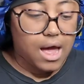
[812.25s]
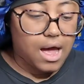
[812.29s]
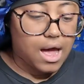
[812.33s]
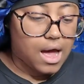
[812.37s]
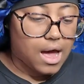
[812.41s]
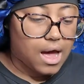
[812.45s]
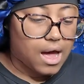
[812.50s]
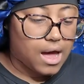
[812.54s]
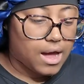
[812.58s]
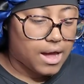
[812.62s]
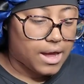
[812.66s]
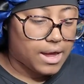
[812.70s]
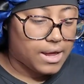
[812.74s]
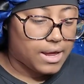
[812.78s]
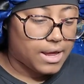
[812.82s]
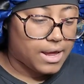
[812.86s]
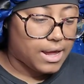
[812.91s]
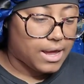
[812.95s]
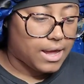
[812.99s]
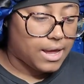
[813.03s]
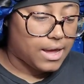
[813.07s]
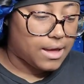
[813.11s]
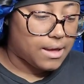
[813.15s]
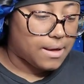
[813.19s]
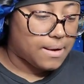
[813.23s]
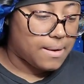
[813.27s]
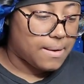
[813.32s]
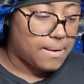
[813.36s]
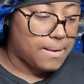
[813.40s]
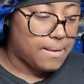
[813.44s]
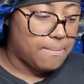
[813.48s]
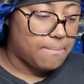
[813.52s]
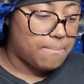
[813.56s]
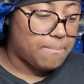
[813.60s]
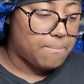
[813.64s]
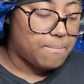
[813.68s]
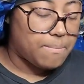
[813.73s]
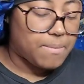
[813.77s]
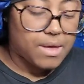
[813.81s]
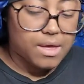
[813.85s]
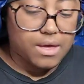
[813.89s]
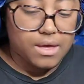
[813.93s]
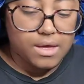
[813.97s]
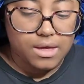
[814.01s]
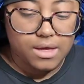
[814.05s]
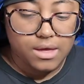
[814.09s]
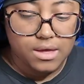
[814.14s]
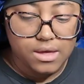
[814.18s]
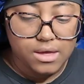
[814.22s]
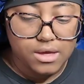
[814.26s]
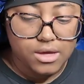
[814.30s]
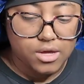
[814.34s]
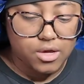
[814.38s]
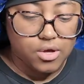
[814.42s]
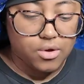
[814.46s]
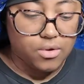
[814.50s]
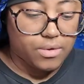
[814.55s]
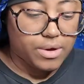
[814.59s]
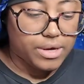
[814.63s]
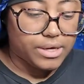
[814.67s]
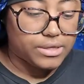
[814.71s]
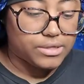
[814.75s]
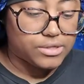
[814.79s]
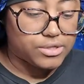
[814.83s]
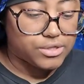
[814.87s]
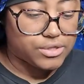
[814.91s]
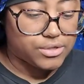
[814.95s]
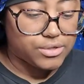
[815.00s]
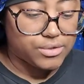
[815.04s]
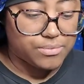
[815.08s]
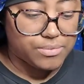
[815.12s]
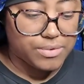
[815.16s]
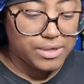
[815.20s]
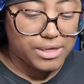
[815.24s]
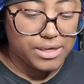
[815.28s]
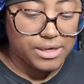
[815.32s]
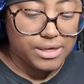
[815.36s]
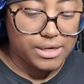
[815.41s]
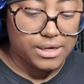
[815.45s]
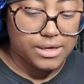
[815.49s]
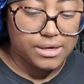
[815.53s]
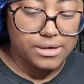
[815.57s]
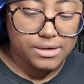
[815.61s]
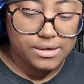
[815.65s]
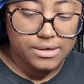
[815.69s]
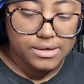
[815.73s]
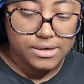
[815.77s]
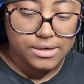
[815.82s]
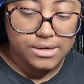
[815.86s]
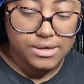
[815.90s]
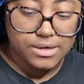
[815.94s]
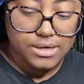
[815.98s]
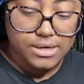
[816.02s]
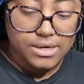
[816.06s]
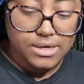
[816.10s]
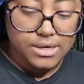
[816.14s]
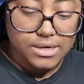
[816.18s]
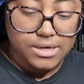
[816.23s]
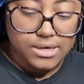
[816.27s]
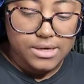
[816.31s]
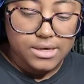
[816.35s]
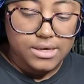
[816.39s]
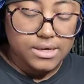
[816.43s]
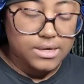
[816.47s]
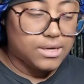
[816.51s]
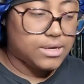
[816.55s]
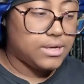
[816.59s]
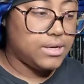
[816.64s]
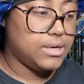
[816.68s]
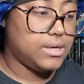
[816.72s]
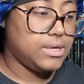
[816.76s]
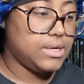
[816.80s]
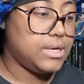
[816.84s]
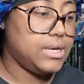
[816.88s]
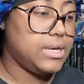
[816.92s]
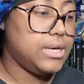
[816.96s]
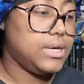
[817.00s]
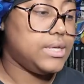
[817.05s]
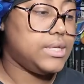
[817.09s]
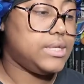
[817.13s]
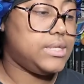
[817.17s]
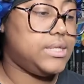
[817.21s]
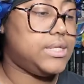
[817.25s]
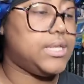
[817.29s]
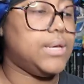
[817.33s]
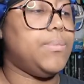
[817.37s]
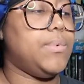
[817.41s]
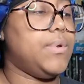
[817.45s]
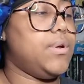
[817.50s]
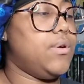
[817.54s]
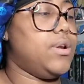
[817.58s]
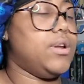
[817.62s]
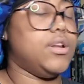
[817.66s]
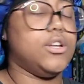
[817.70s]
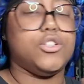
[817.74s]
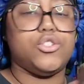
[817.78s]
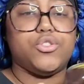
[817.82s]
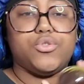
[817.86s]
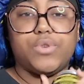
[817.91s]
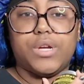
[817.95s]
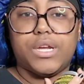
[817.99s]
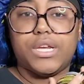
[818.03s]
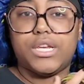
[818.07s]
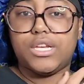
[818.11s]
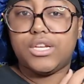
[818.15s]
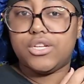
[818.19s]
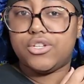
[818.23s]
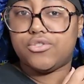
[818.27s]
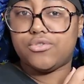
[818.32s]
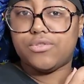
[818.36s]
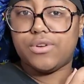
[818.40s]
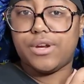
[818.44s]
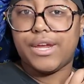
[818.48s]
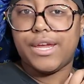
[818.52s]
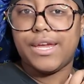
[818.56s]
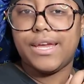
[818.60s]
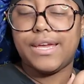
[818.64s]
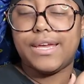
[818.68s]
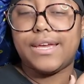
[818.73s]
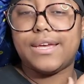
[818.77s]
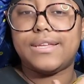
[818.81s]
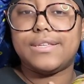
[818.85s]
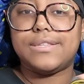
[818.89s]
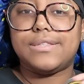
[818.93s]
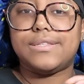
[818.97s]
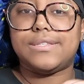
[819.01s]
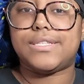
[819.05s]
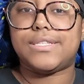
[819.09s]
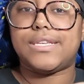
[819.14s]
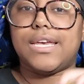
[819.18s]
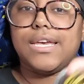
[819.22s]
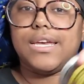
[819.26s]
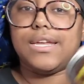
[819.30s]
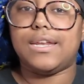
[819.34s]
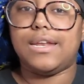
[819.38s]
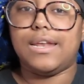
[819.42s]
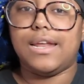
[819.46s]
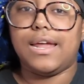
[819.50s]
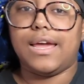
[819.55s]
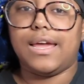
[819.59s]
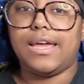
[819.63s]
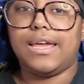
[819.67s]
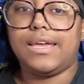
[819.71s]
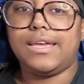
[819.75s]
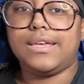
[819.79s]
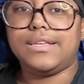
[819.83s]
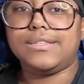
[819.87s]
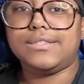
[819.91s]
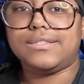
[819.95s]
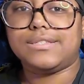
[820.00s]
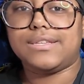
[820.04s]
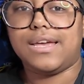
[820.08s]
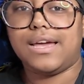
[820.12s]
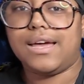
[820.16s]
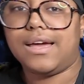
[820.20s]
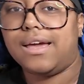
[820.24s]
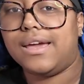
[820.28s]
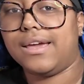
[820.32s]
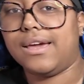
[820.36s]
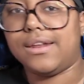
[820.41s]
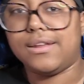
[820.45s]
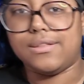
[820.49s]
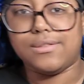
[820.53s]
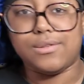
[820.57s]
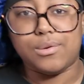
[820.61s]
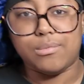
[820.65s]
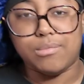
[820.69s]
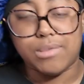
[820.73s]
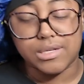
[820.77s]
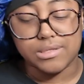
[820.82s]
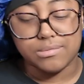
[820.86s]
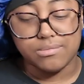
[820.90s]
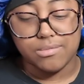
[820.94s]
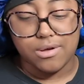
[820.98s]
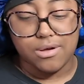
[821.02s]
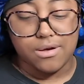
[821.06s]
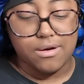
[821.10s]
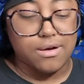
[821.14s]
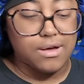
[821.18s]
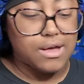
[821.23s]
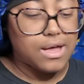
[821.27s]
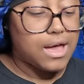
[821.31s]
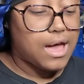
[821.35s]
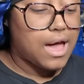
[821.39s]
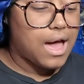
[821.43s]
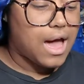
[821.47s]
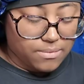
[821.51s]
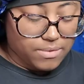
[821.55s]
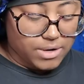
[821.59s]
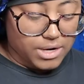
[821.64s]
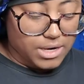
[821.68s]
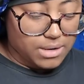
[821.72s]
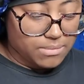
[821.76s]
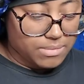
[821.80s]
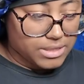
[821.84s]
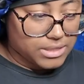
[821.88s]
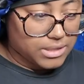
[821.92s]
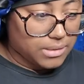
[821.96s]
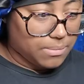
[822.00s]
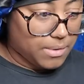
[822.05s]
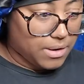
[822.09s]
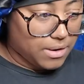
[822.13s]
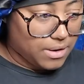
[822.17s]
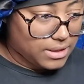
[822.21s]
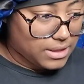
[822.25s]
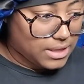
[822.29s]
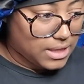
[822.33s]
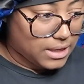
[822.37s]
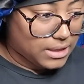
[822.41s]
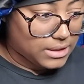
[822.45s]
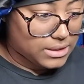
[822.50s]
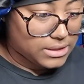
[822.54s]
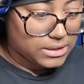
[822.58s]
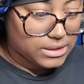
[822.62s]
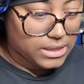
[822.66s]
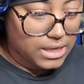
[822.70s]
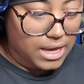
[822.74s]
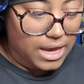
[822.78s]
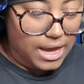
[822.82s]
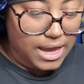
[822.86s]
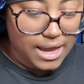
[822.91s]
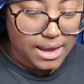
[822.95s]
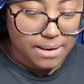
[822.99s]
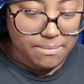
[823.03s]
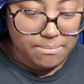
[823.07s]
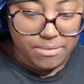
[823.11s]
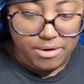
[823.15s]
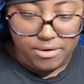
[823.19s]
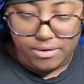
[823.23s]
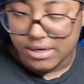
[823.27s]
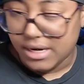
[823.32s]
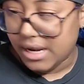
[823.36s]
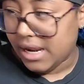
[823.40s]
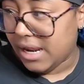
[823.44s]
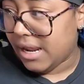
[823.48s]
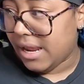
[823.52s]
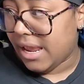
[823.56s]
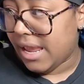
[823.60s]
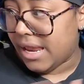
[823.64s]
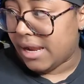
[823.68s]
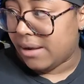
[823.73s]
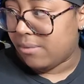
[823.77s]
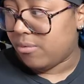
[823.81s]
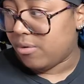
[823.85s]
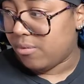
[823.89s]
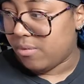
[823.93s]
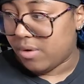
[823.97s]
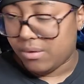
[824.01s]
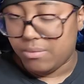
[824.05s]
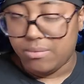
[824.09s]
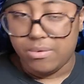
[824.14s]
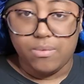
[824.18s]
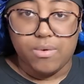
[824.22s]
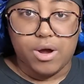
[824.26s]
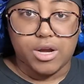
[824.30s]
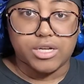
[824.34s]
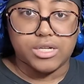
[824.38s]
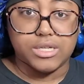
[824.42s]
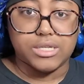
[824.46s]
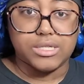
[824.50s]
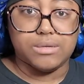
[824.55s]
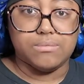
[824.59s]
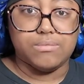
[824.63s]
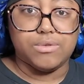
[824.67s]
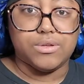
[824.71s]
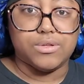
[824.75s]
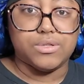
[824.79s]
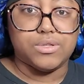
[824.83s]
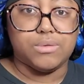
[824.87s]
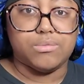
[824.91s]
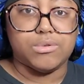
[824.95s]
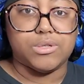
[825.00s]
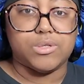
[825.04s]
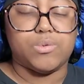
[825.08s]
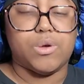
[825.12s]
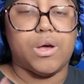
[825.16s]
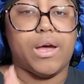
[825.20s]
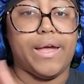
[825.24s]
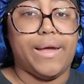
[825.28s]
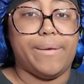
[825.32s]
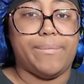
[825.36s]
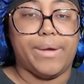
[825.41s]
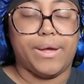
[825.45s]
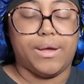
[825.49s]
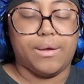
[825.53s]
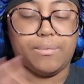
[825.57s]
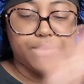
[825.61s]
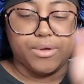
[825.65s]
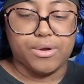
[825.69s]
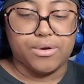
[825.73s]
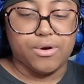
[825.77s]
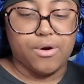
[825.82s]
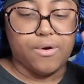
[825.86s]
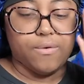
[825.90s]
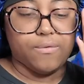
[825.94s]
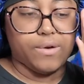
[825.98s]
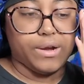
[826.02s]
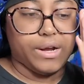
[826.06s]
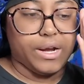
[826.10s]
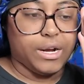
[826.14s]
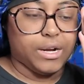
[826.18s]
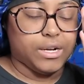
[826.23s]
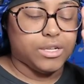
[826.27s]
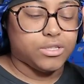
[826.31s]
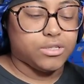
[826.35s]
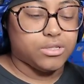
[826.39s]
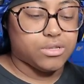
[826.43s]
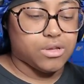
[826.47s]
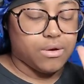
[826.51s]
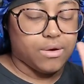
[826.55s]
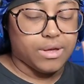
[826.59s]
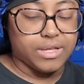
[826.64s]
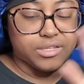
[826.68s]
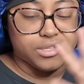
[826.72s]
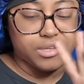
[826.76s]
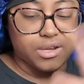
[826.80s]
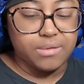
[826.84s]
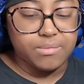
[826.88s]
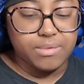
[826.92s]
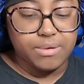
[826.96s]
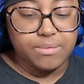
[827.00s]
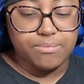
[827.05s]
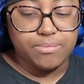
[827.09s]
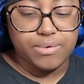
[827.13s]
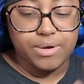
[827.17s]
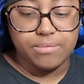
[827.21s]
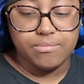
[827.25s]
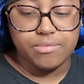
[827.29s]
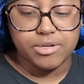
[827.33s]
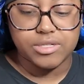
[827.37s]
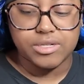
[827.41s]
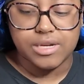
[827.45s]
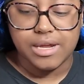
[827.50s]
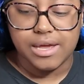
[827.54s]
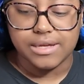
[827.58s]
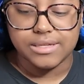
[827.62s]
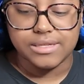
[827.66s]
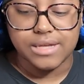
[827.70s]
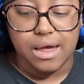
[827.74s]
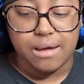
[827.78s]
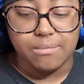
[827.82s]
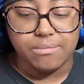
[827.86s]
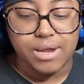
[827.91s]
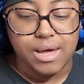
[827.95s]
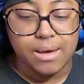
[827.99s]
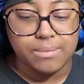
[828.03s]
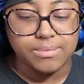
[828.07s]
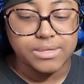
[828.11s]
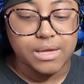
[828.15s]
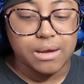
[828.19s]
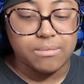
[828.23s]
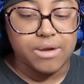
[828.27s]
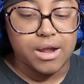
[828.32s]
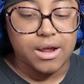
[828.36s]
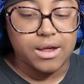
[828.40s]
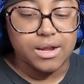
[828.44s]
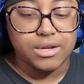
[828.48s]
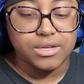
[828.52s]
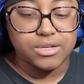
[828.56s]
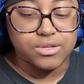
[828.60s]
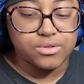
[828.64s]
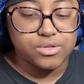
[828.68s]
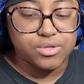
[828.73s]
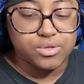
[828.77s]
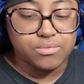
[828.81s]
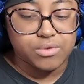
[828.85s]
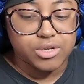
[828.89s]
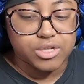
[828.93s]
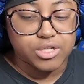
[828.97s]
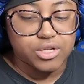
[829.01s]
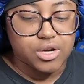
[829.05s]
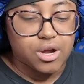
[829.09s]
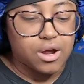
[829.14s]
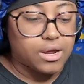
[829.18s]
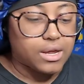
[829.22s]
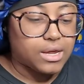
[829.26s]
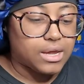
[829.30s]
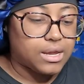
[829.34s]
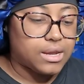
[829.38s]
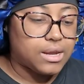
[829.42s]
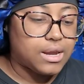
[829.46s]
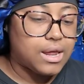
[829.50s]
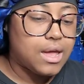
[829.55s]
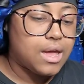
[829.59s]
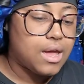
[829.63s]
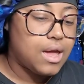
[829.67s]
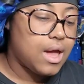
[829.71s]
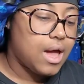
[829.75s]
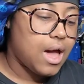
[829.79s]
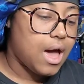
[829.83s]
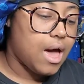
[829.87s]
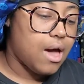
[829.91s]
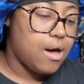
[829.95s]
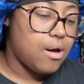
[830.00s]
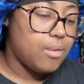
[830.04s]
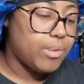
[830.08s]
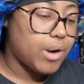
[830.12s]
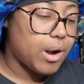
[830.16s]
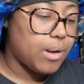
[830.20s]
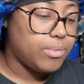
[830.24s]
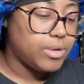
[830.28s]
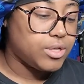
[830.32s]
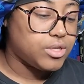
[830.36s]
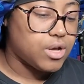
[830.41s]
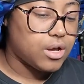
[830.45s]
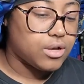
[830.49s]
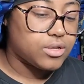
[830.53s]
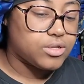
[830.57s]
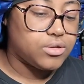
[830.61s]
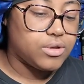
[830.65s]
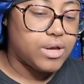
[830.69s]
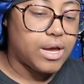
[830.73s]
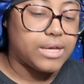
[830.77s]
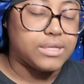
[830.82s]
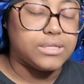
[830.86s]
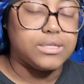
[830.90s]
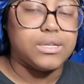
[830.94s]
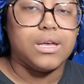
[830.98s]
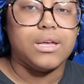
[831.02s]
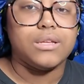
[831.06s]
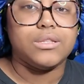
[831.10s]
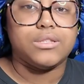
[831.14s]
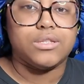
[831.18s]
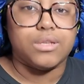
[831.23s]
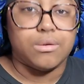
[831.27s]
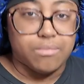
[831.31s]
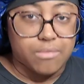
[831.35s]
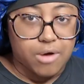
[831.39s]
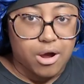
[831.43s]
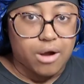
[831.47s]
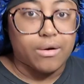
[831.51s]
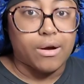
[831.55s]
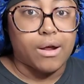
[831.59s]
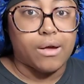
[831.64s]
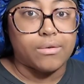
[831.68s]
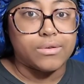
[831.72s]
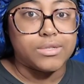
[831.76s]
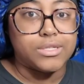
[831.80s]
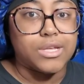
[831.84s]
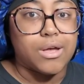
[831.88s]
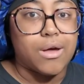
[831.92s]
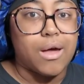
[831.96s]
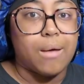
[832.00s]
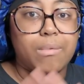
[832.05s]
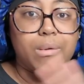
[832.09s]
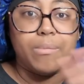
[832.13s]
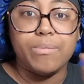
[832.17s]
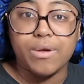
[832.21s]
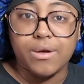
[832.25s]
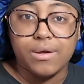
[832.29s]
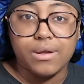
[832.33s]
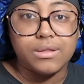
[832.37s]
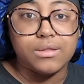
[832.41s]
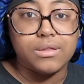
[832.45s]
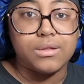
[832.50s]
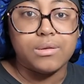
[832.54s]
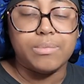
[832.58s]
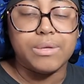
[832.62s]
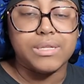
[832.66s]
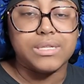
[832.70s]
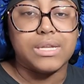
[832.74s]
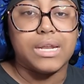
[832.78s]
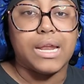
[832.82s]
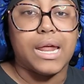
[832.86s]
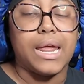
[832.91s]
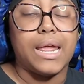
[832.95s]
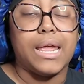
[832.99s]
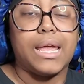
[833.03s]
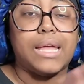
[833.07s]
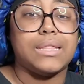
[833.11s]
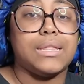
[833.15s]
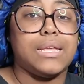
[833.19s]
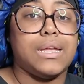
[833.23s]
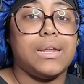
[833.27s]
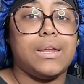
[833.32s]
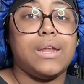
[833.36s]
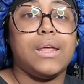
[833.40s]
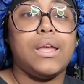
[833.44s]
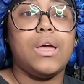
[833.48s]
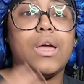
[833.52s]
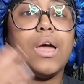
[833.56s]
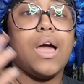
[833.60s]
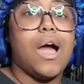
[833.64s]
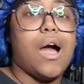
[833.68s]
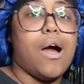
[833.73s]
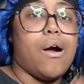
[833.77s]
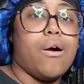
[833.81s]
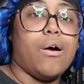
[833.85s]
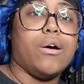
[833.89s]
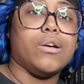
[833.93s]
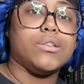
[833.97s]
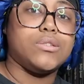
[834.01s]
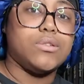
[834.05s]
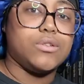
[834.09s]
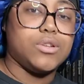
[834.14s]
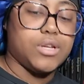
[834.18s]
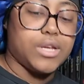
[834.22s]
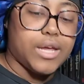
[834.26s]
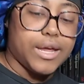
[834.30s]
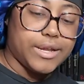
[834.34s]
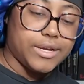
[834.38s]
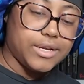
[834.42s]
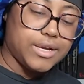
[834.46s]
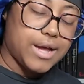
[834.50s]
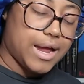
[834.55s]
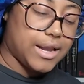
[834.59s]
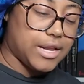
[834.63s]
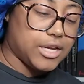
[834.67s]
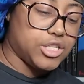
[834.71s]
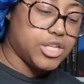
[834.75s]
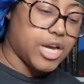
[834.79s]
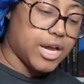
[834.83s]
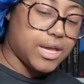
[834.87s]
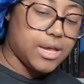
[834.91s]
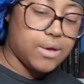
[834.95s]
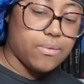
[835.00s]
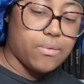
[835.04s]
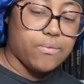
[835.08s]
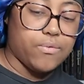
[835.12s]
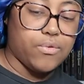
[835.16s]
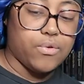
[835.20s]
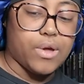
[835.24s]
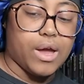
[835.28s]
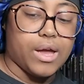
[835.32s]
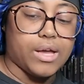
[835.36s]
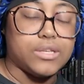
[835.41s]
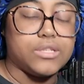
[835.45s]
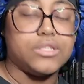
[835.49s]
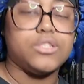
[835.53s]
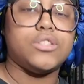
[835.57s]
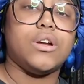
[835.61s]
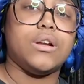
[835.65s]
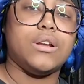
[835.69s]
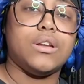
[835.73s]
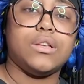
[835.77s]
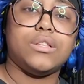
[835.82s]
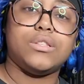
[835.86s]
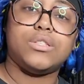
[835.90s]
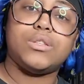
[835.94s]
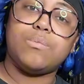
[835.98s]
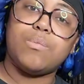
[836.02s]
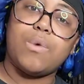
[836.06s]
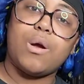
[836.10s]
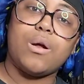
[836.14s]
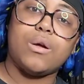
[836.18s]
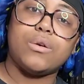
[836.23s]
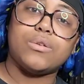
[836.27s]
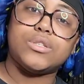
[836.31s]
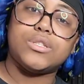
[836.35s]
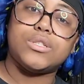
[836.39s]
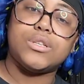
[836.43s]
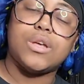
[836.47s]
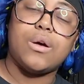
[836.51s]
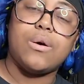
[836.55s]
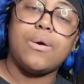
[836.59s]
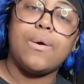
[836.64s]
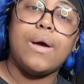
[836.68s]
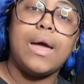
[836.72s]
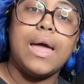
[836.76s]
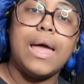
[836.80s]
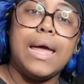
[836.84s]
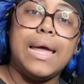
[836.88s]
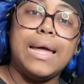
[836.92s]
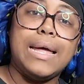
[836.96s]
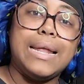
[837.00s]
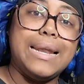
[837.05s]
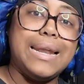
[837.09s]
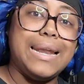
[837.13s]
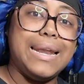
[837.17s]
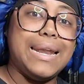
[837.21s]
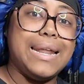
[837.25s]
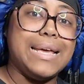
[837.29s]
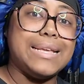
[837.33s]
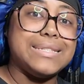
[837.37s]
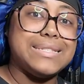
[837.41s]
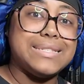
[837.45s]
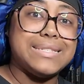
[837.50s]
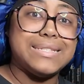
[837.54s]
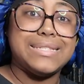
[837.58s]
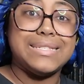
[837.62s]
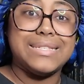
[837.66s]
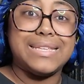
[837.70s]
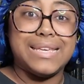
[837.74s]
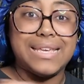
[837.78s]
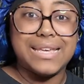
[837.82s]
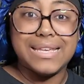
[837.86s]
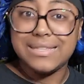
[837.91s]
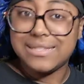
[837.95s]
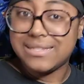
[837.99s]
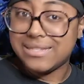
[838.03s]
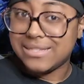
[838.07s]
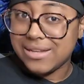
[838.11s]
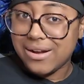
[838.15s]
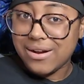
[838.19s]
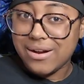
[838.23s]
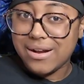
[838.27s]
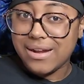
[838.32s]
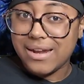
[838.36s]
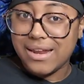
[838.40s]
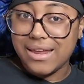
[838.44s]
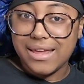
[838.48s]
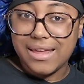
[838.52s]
I am going to be sipping on a drinky drink tonight. I got a little buzz ball. We're going to be sipping on this and building, and we're going to be watching some YouTube as well. I have my computer over here, so it's going to be pretty much like a time lapse. I'm not going to do too much talking. I'll probably talk to you guys tomorrow. So I'm going to build a little bit tonight, and then I'll also kind of check in with you guys starting tomorrow. So let's get started.